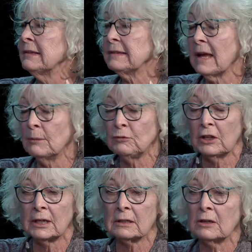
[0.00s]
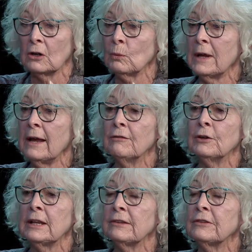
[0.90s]
subject or whatever
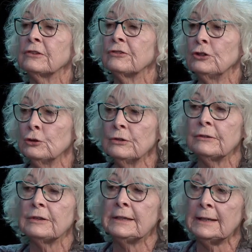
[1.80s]
it is the student